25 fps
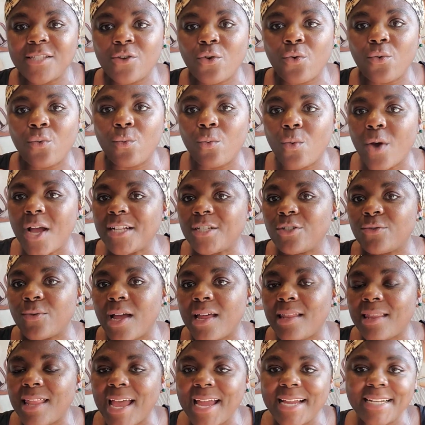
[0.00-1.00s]
So what do
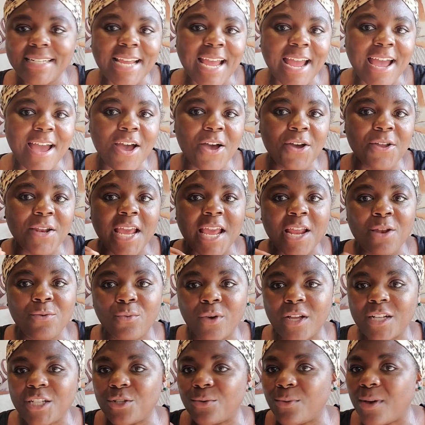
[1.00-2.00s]
I lie down and
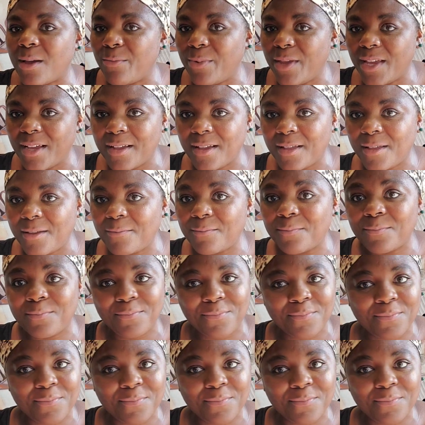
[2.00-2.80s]
what do I pick up?